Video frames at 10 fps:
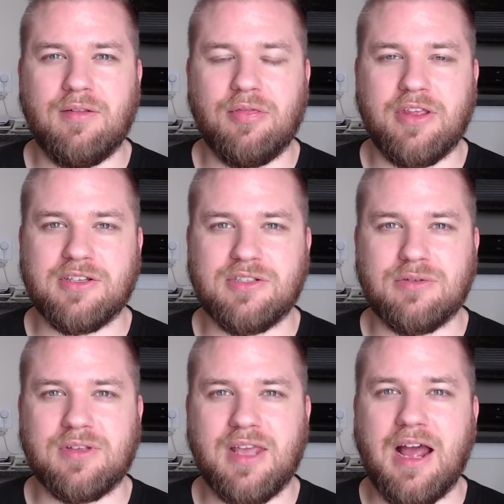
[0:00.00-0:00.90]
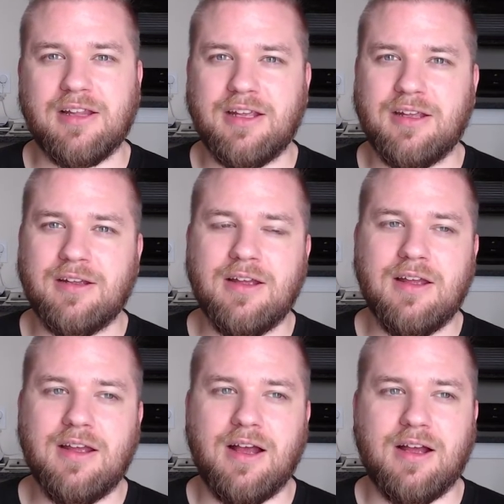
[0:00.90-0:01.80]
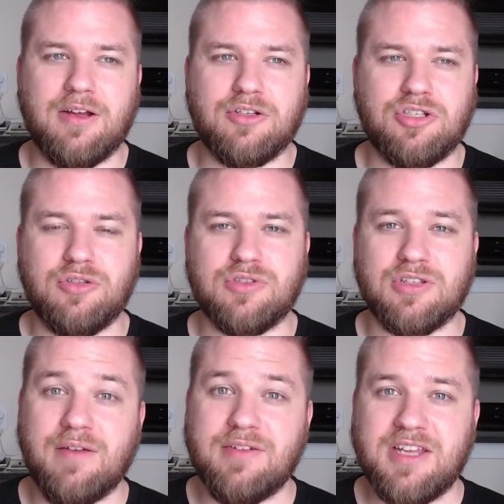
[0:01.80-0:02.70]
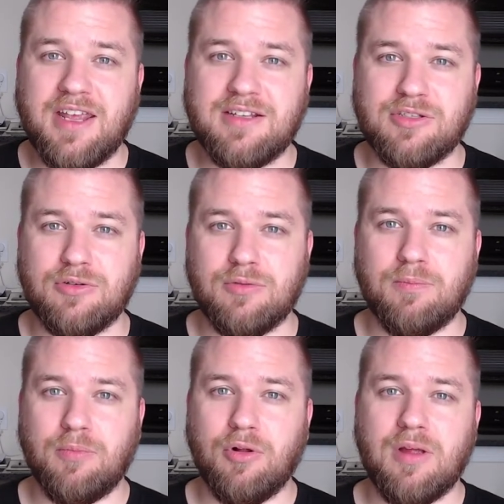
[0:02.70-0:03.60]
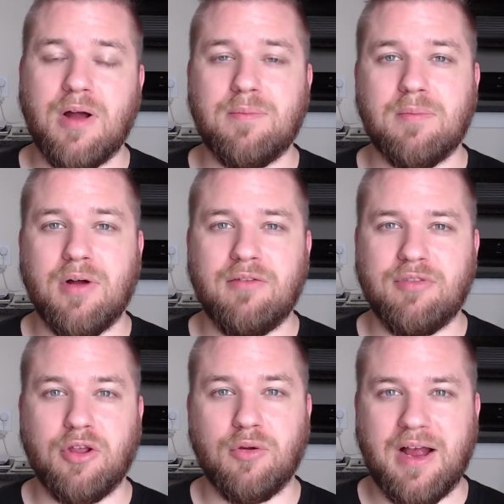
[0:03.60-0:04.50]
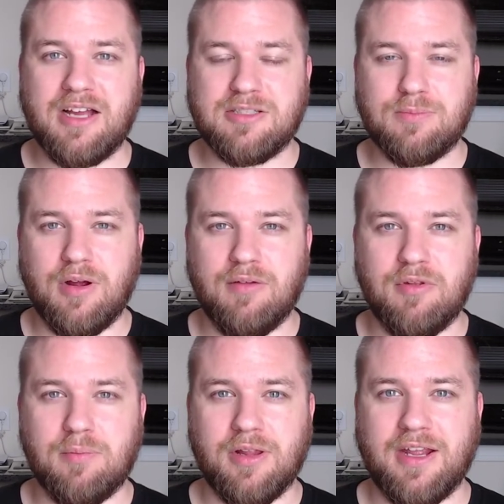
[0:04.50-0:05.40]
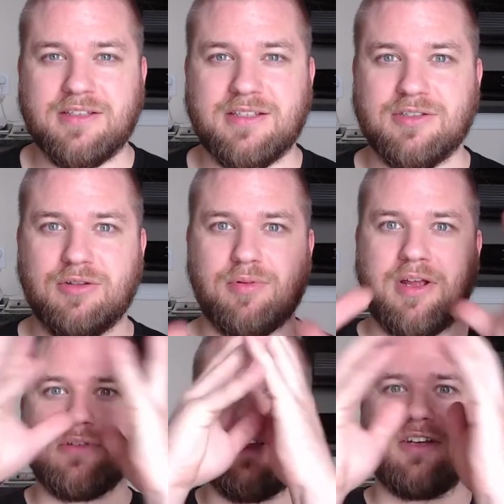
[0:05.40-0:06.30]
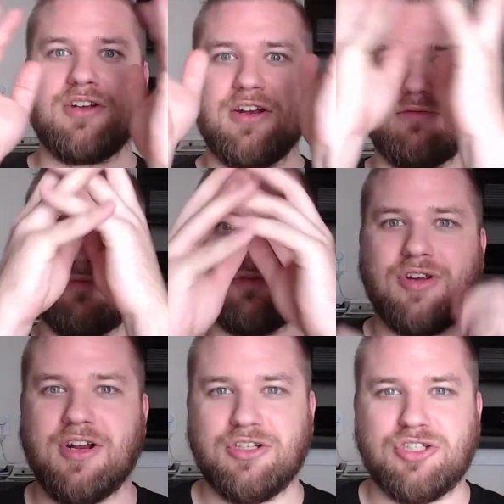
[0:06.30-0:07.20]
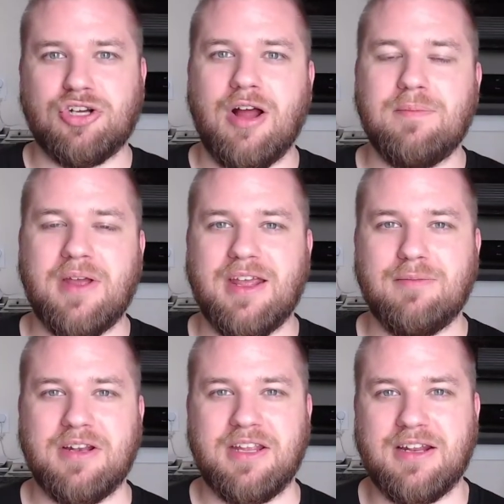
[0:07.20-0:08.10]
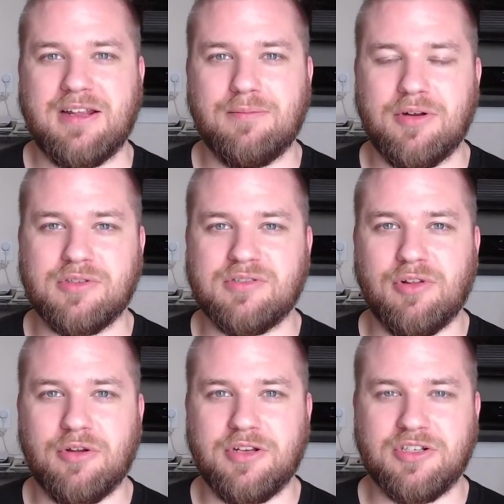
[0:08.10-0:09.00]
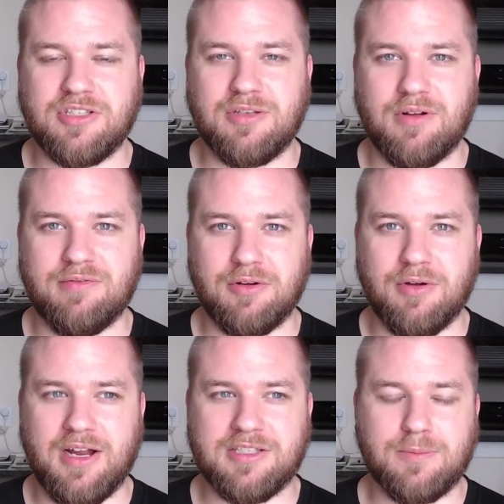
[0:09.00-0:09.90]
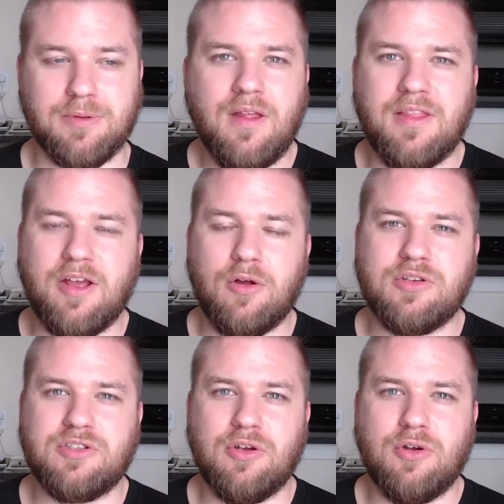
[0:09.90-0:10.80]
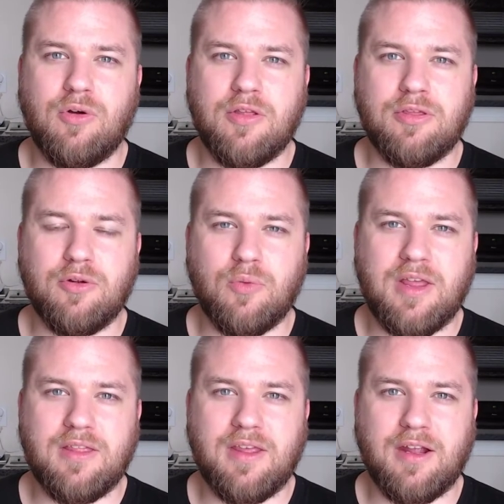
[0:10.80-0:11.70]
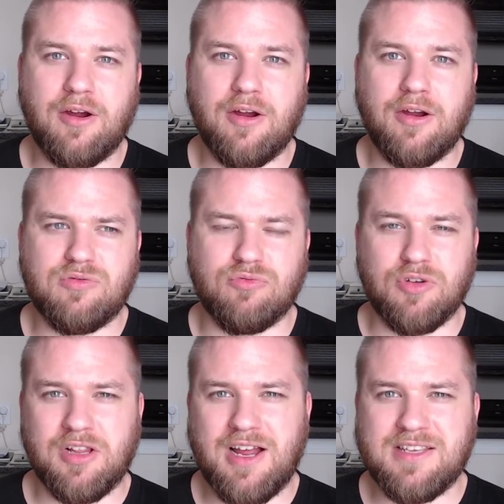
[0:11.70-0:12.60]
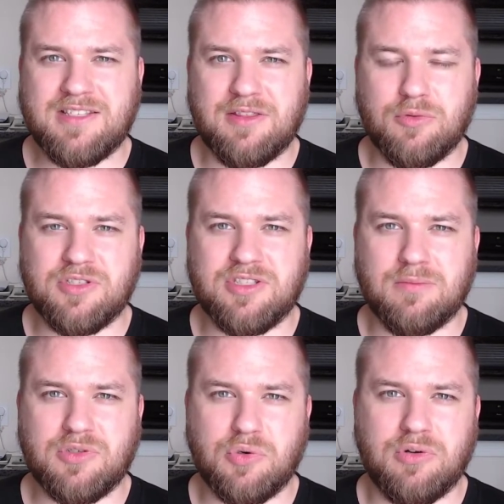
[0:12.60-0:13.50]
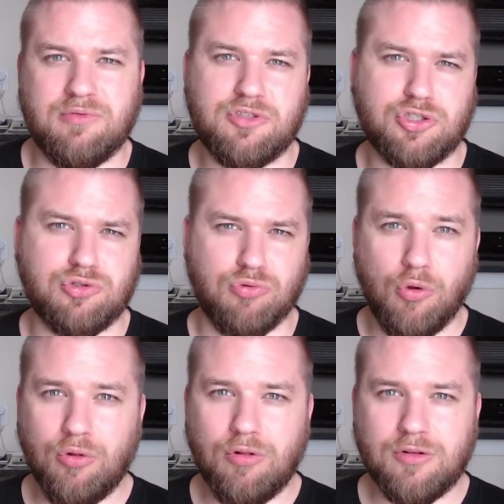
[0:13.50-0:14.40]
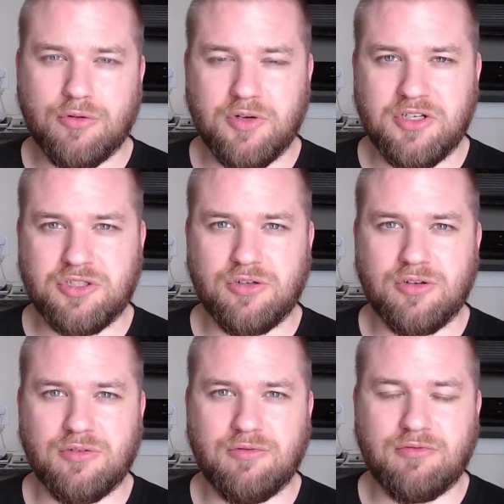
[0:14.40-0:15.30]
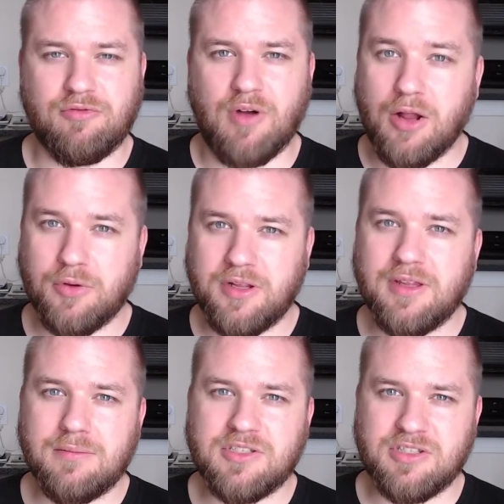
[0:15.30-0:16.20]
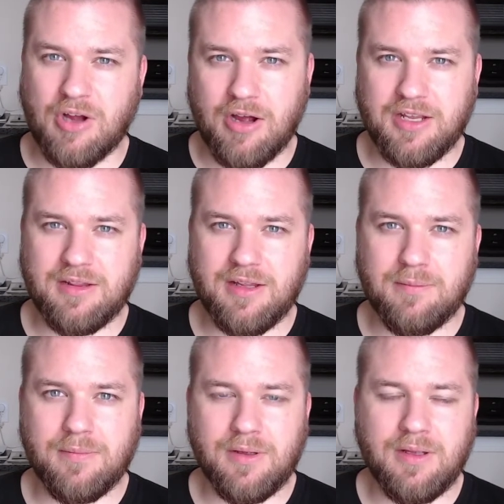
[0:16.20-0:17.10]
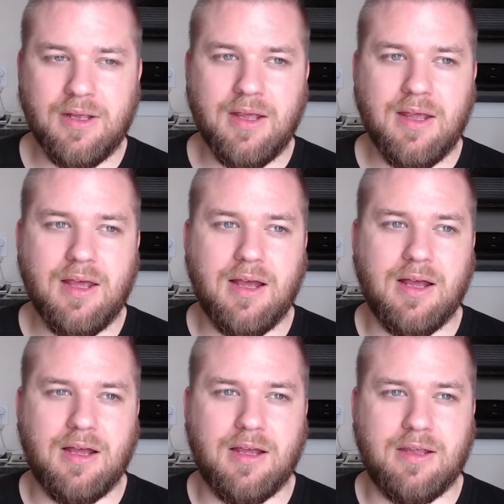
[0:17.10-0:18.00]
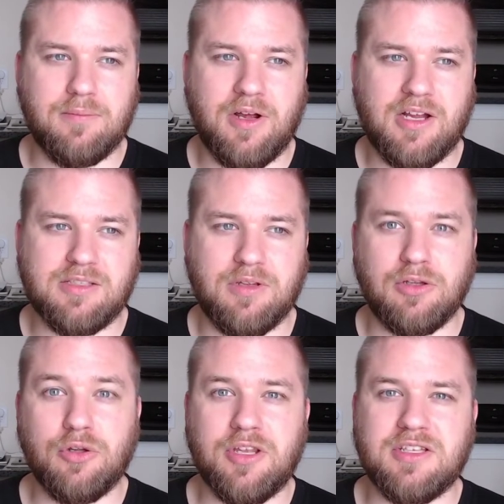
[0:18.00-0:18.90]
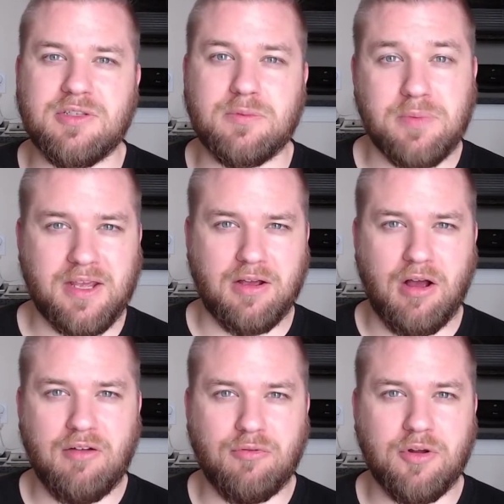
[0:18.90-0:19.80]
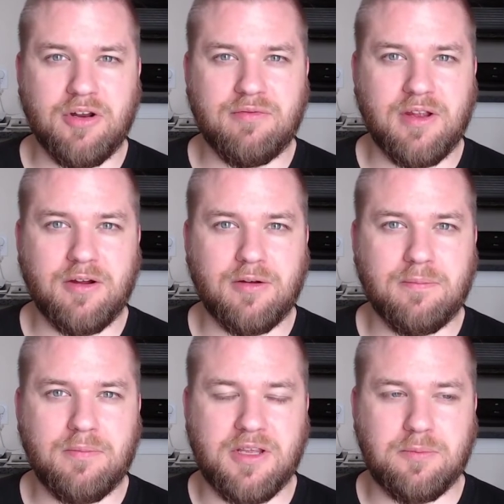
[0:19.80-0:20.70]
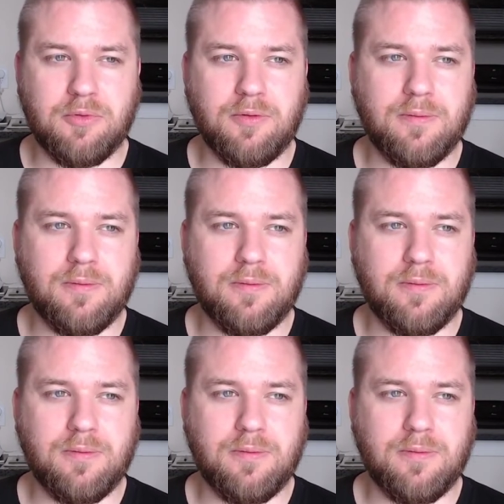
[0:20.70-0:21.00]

thanks to Callie, she used Levitate to pull him up above the grasp of the plant, and so the plant was like kind of trying to chomp at him and eat him, but he was floating just above the grasp. They also, on their way there, realized that there was some sort of troll creature following them, stalking them, and possibly looking to pick off one of their people,